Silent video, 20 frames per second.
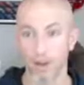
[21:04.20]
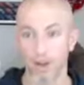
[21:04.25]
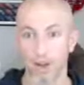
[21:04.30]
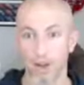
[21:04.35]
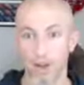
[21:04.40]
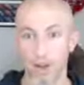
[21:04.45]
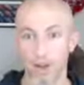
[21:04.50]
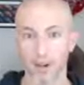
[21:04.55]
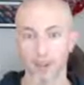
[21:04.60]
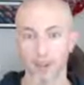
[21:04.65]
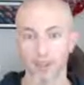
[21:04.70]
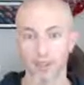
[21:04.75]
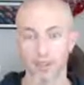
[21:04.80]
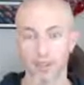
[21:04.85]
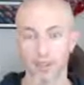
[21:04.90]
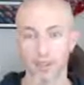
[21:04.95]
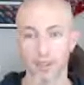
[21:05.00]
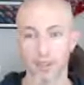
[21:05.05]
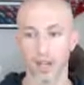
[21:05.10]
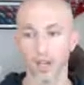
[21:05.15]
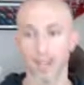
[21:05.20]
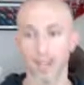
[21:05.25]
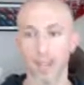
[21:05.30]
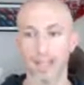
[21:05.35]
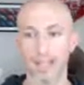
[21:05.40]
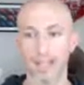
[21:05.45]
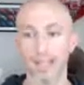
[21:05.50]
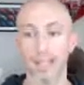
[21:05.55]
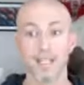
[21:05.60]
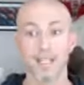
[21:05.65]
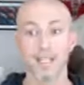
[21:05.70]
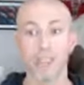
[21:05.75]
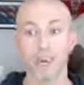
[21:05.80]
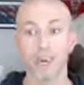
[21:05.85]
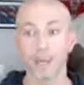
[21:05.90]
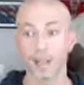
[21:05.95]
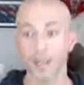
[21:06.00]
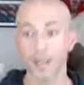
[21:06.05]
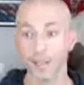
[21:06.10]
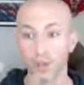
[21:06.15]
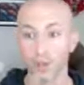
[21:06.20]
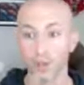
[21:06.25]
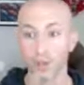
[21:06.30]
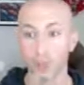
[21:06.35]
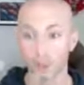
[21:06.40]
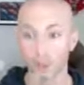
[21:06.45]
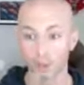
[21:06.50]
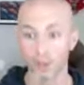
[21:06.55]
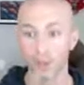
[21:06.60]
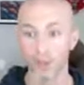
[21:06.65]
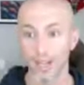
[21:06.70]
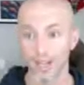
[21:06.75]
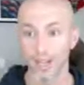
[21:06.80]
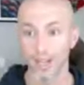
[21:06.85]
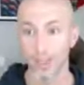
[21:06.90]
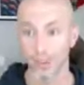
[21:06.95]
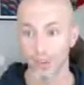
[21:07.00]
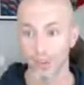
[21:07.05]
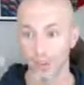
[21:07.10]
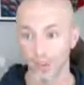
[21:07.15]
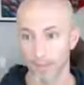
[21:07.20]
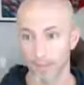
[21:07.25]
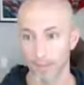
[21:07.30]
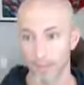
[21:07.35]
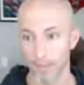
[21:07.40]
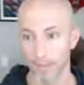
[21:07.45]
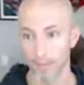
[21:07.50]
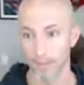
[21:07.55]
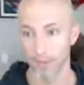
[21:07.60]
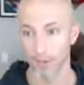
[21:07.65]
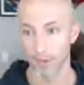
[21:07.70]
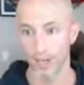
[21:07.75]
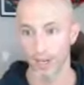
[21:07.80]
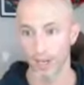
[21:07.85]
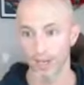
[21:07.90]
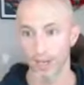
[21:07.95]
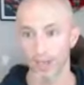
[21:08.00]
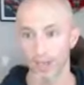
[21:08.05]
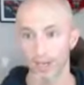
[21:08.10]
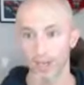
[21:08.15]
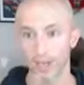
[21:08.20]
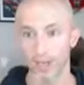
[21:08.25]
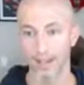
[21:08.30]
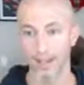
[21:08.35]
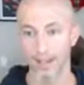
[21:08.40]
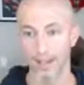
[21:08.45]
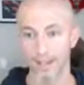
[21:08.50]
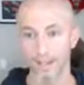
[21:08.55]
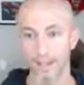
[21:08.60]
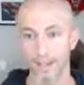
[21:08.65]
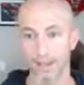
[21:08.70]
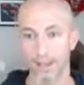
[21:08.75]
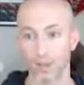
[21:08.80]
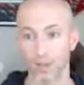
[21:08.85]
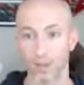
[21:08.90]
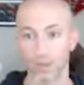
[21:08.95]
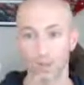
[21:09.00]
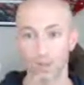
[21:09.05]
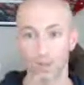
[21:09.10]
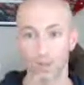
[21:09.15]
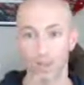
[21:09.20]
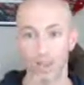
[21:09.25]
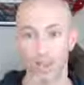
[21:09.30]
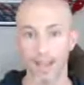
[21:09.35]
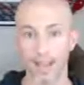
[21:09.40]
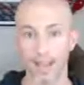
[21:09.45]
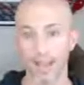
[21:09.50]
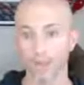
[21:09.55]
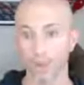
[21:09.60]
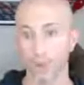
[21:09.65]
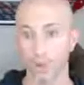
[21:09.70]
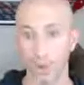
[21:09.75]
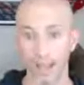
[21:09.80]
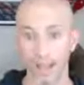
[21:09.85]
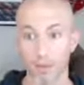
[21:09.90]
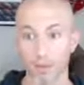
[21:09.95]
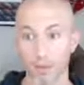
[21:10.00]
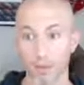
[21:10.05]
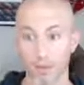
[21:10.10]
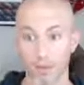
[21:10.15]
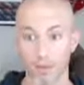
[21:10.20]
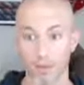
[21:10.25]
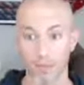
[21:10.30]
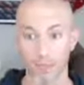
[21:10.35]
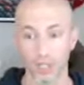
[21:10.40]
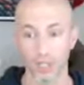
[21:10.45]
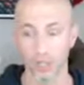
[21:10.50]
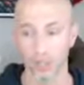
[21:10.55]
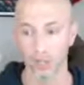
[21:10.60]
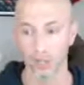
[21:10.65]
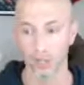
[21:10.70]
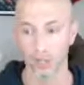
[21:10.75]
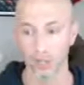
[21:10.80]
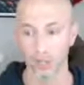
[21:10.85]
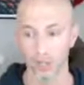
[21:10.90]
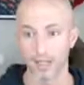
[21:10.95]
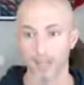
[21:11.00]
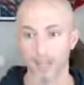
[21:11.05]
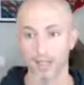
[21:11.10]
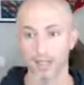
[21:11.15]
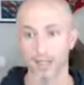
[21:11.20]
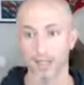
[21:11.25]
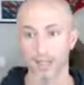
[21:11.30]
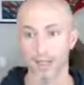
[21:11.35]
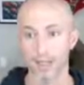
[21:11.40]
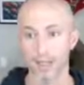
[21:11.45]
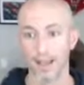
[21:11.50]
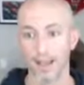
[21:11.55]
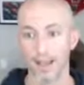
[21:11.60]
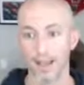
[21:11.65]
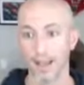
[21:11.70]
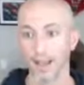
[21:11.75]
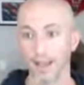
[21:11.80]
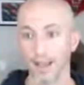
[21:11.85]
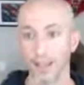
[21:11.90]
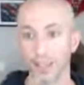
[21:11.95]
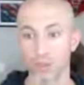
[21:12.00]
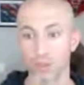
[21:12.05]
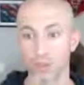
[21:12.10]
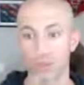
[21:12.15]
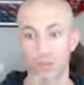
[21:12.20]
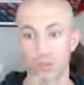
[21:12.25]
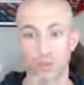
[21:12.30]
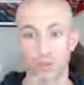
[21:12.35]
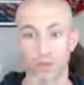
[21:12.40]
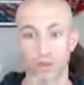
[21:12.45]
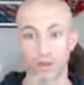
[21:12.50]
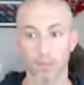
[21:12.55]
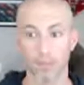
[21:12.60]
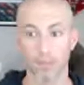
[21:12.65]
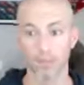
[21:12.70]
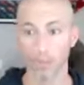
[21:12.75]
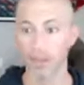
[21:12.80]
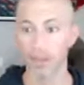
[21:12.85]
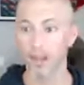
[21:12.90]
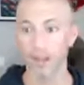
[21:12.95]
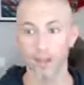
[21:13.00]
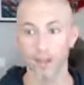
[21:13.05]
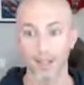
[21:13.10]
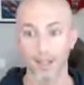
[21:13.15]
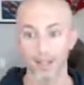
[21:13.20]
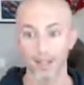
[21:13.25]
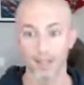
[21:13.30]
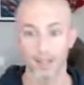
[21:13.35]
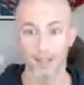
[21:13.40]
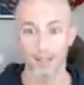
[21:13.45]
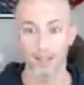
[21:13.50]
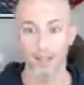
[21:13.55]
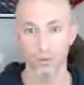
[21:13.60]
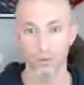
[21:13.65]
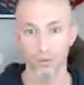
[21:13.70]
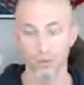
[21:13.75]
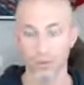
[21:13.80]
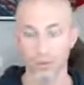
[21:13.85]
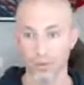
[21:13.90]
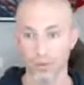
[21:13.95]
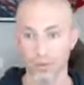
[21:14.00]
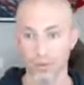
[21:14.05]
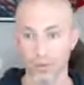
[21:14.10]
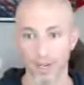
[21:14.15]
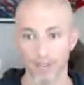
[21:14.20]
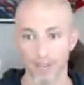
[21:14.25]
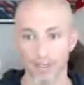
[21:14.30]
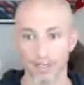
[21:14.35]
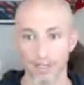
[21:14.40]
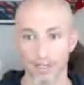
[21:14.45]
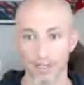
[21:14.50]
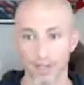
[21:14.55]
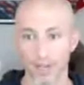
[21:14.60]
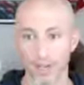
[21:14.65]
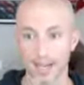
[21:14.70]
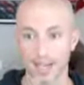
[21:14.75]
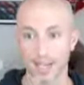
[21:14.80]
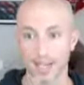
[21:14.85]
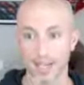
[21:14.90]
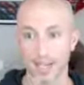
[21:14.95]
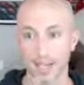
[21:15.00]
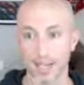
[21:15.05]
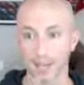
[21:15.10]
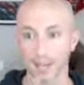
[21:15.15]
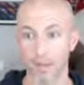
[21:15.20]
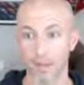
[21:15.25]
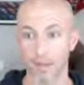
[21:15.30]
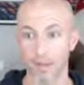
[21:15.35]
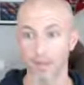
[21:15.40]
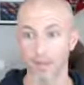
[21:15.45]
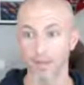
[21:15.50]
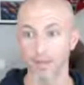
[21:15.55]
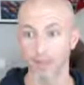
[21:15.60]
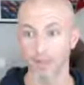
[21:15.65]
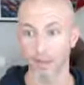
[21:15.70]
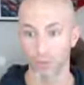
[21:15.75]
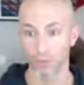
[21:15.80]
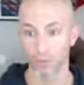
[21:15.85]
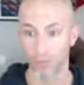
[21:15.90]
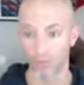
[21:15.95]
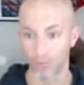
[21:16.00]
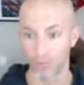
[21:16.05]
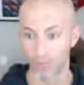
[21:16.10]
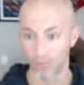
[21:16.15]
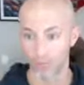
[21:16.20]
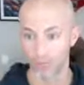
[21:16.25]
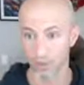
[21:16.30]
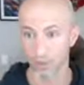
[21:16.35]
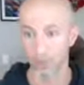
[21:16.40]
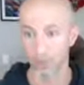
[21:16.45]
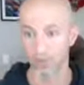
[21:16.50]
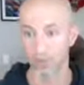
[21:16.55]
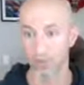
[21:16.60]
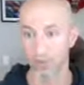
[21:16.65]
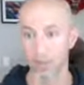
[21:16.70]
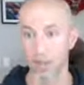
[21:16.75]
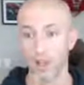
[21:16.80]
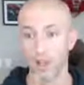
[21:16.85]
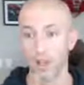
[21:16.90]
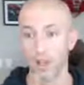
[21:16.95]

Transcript: thought or concern. I can't do it. I literally could not do it. That's why along the way I've quit multiple jobs, because I made a choice. Either I'm going out like this with stress and anxiety and hating my life and reaching so level